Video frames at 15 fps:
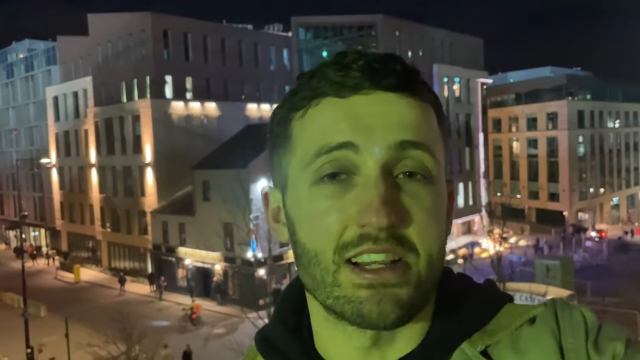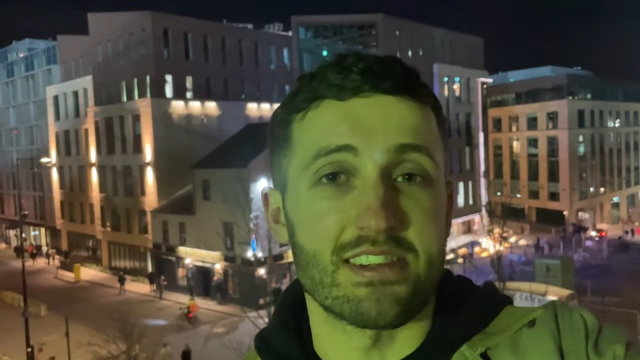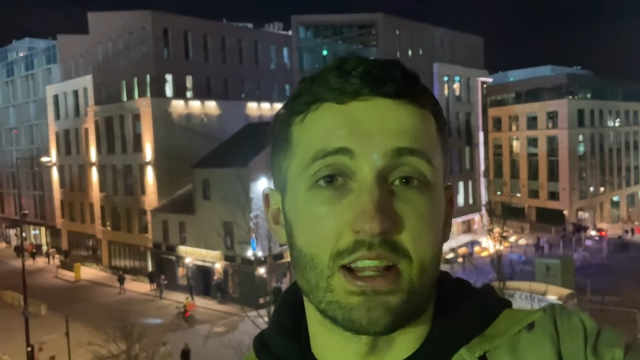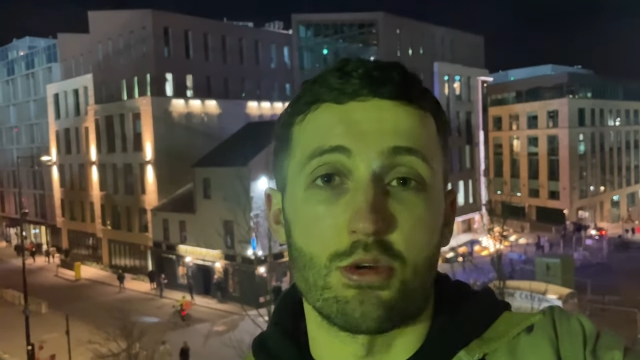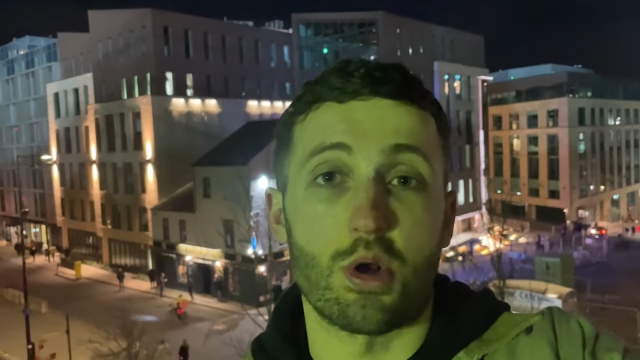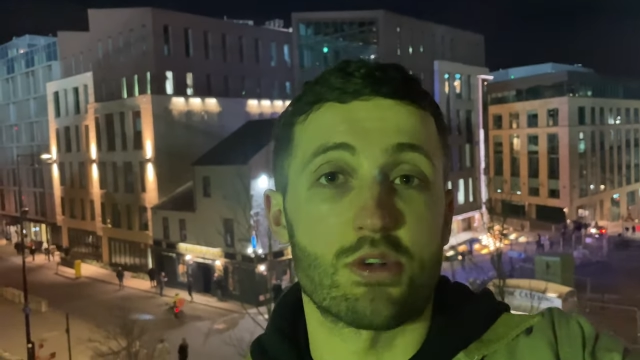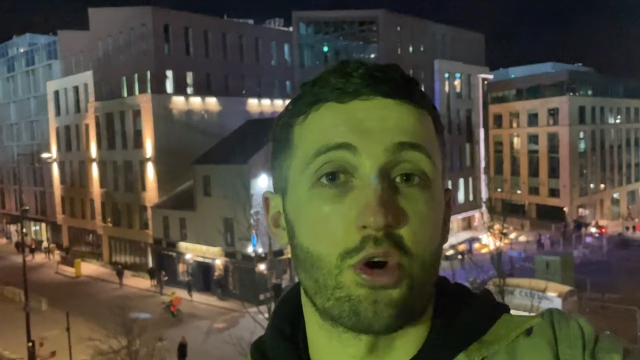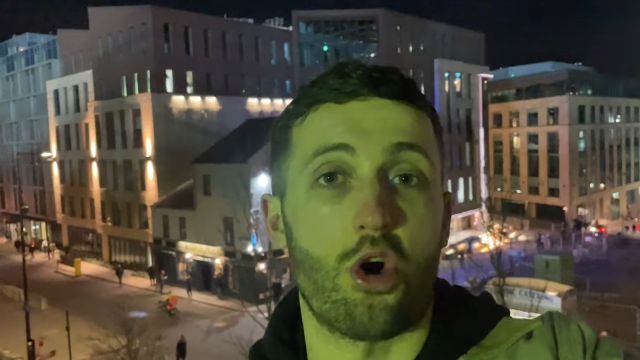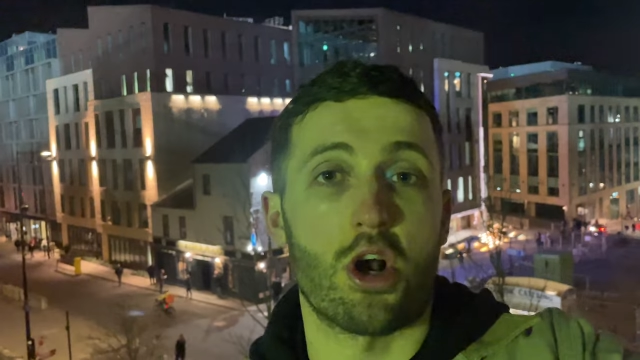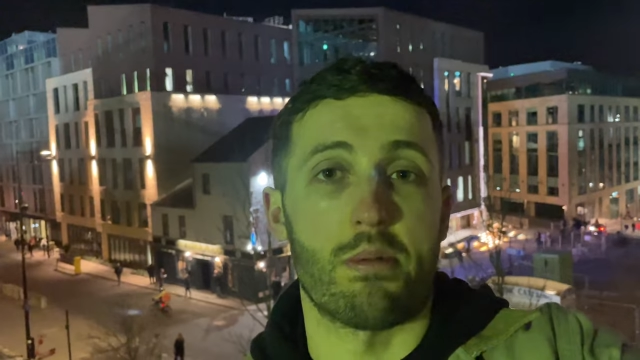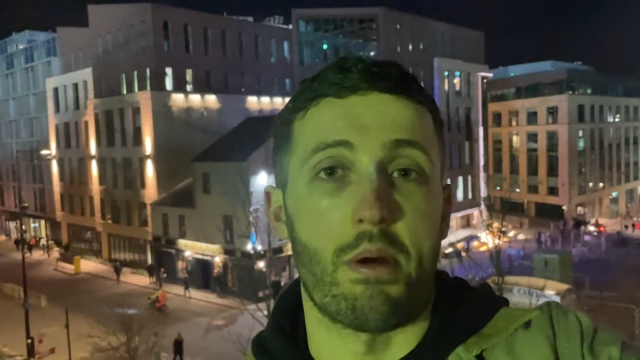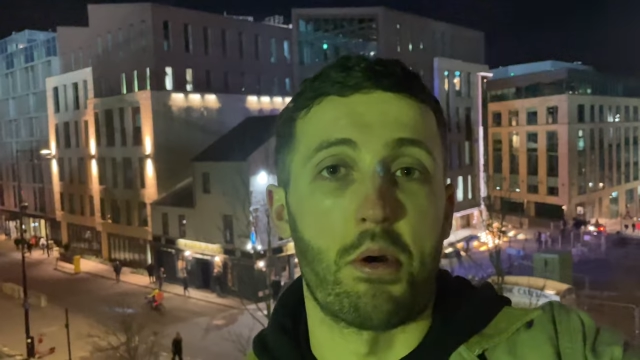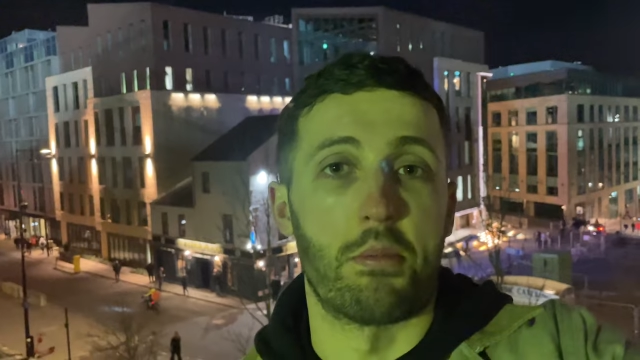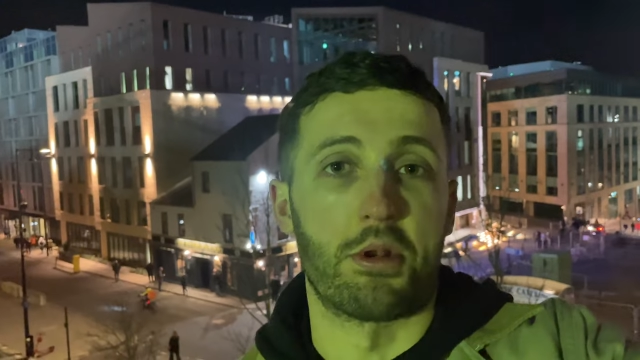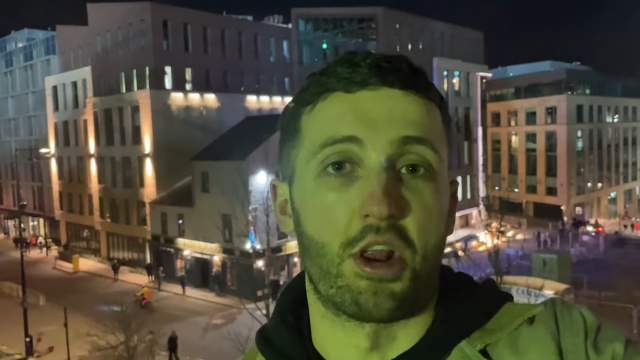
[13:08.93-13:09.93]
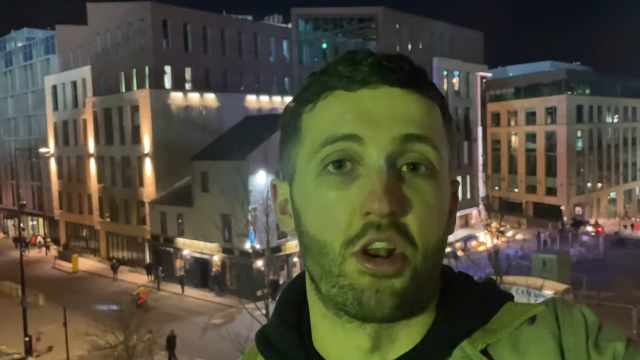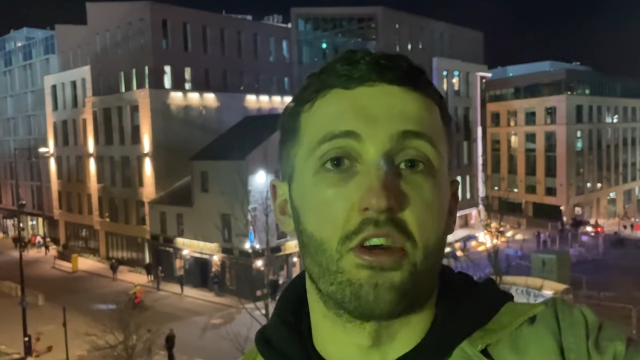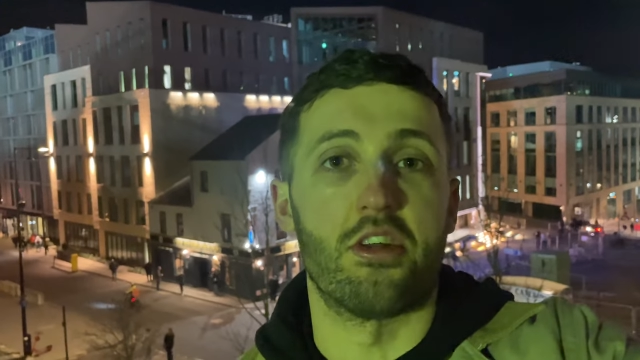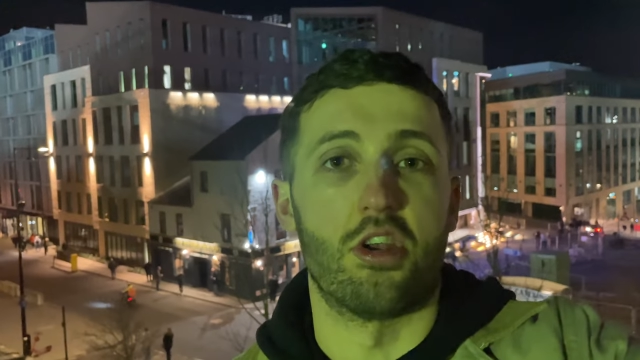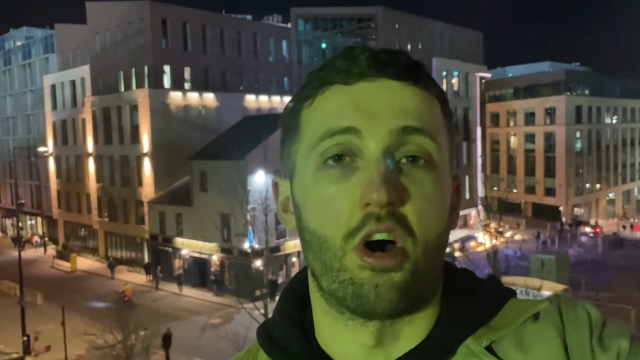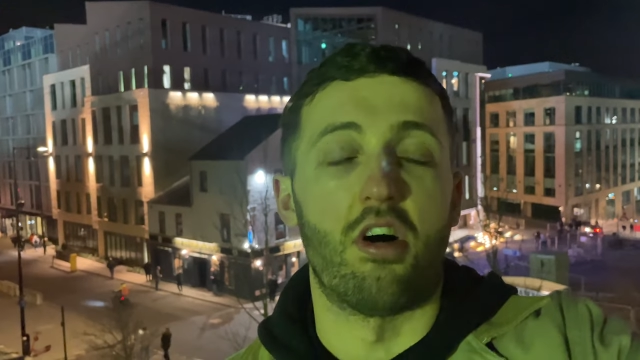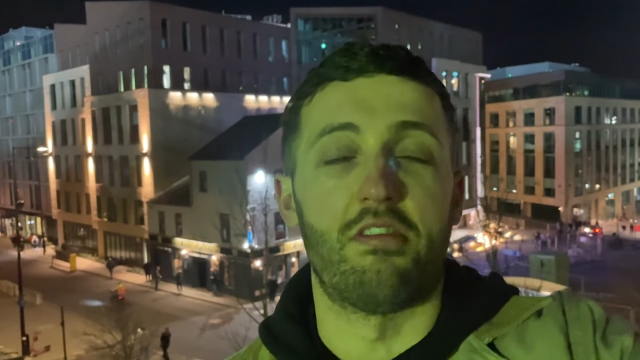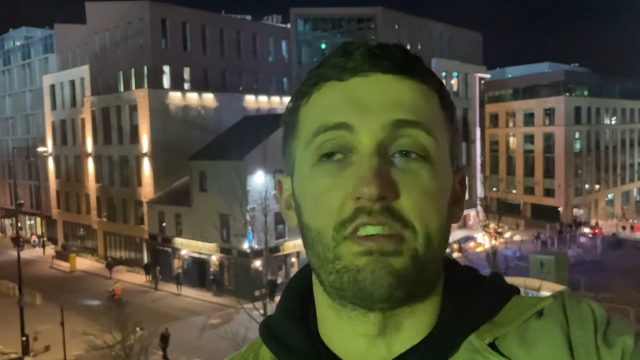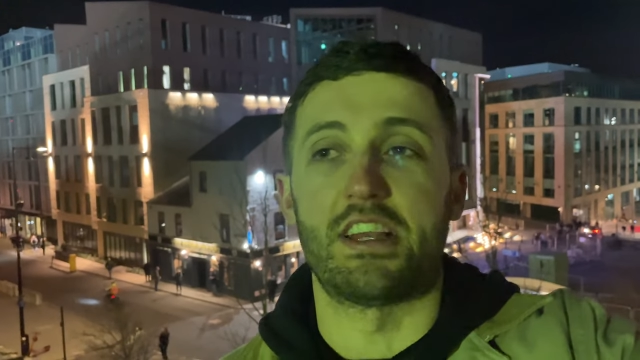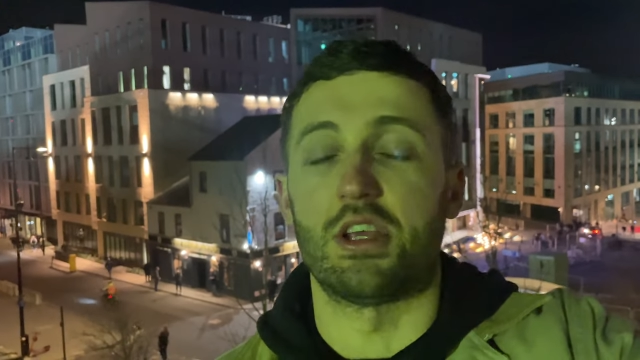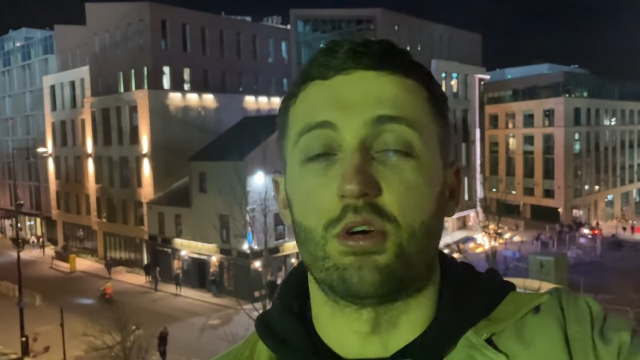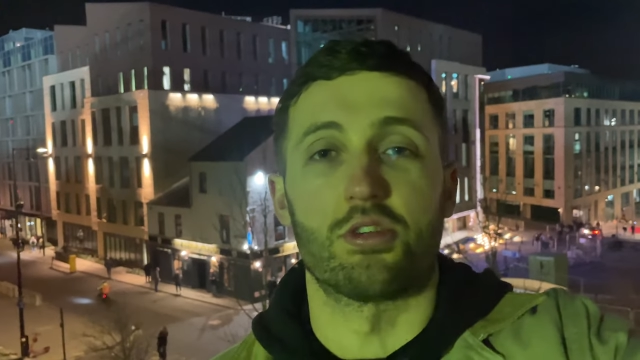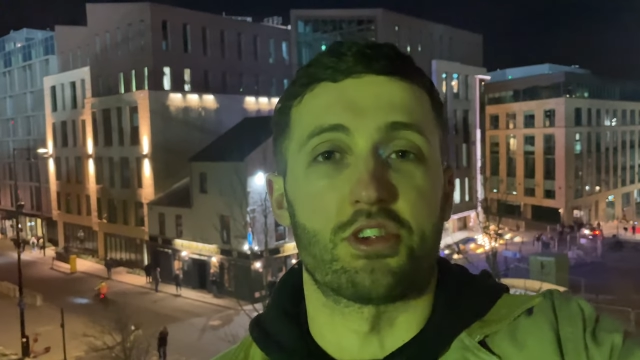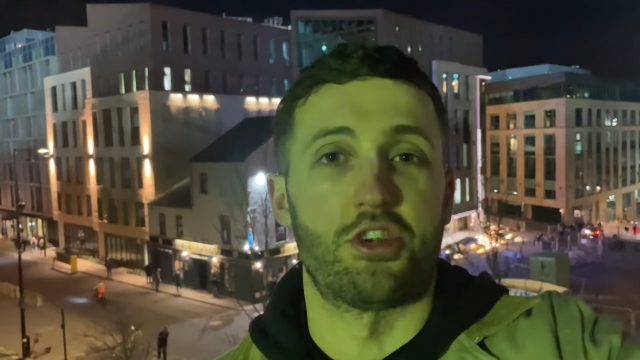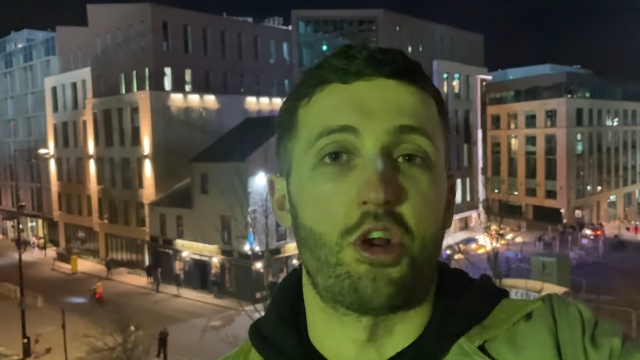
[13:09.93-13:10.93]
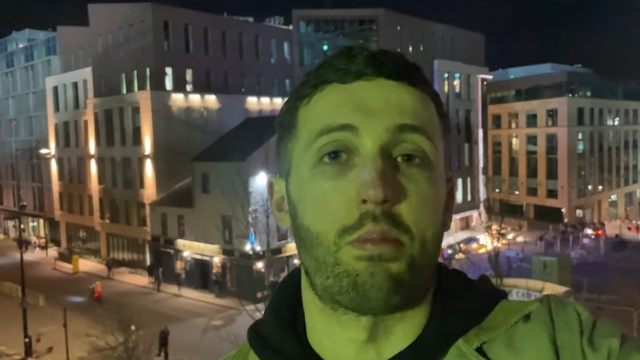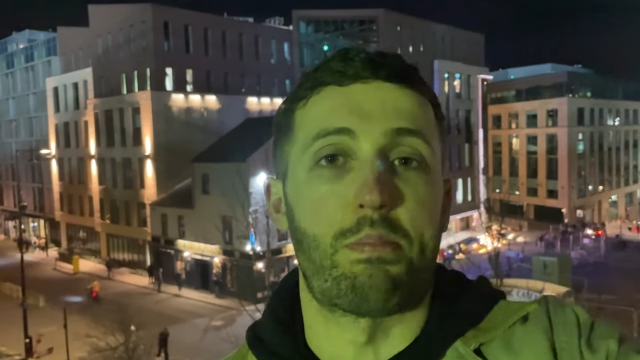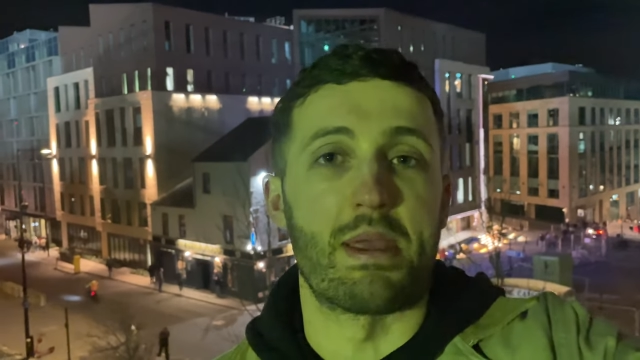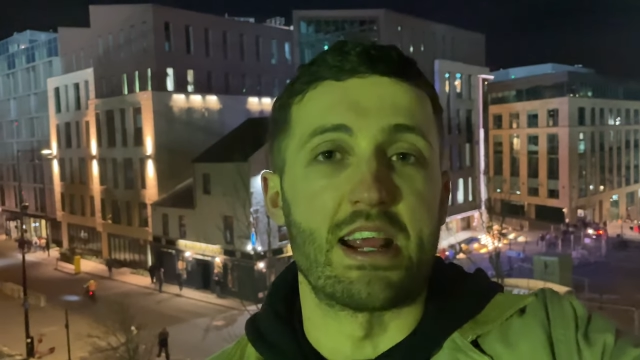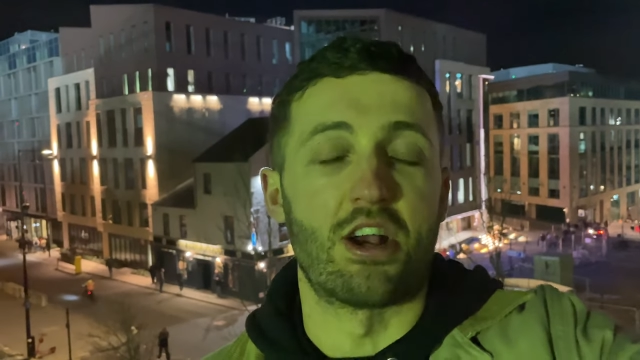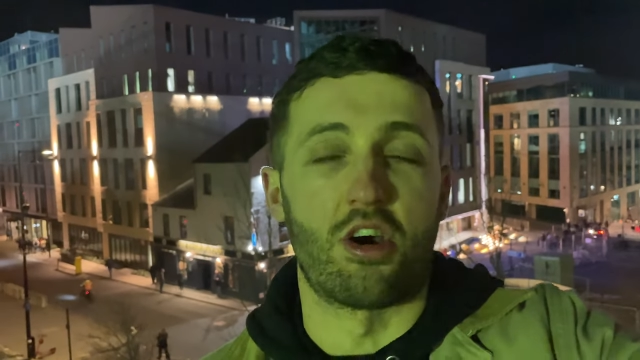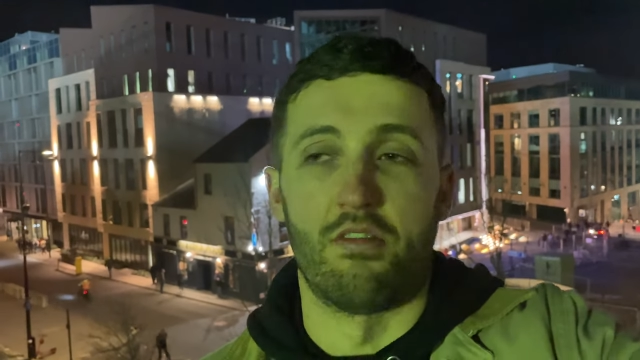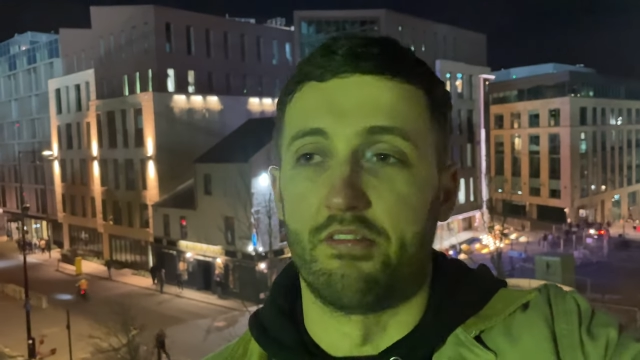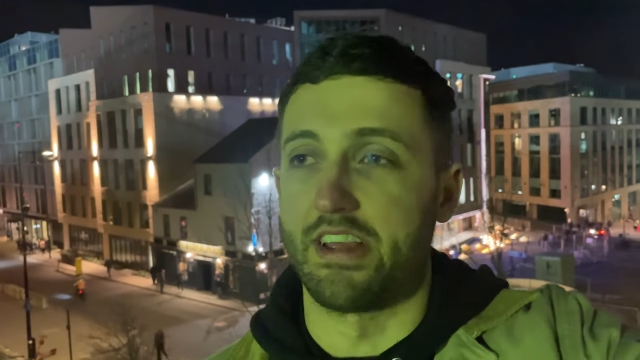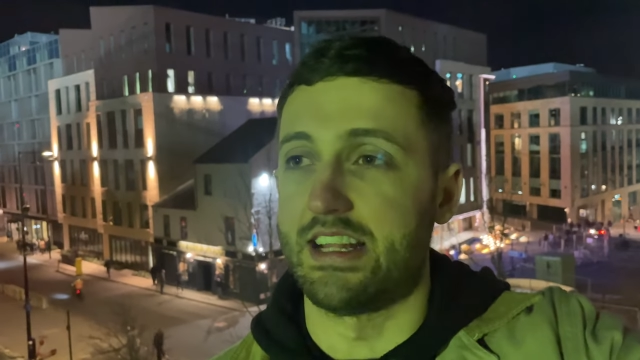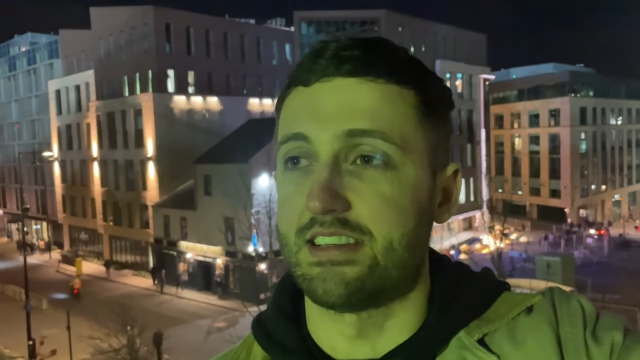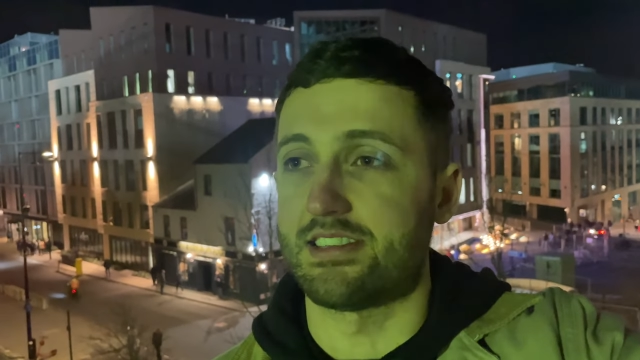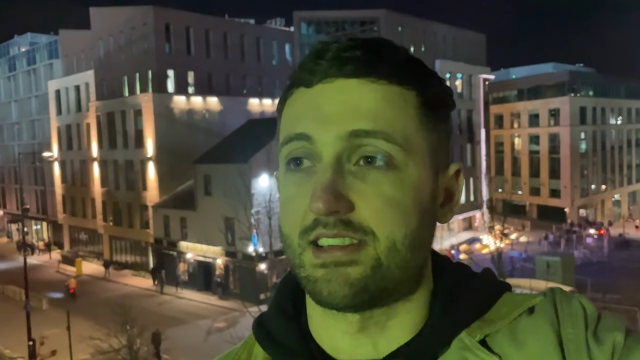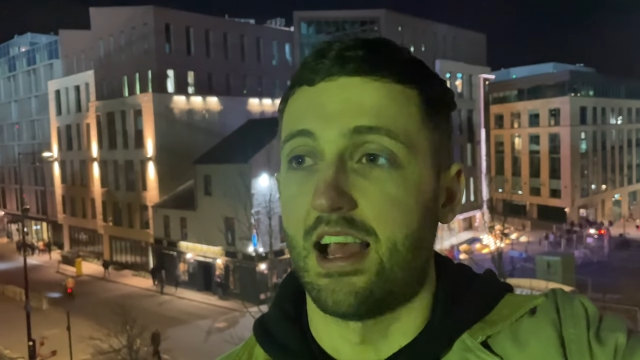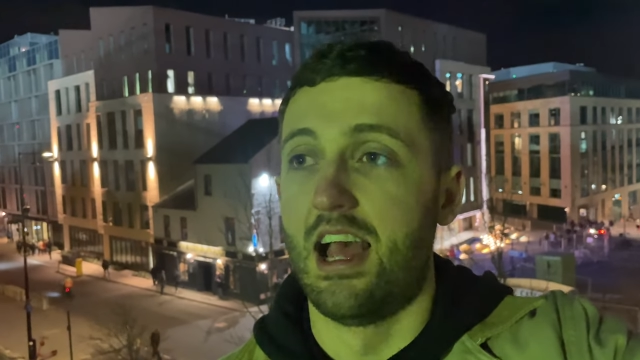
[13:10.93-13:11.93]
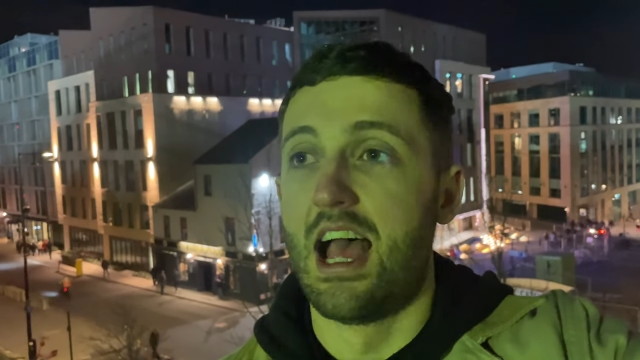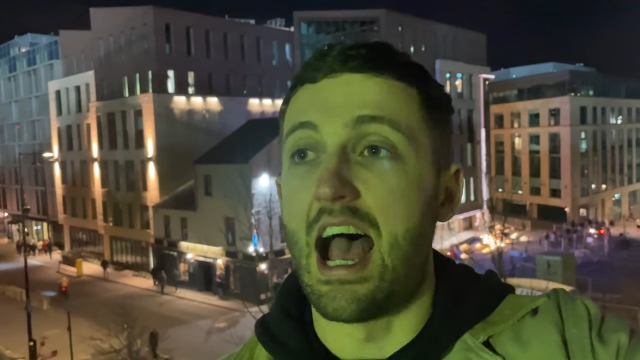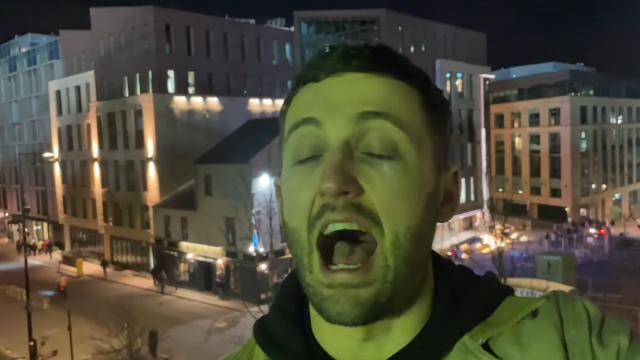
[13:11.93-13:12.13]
because I know I talk about him in a lot of videos and not being convinced.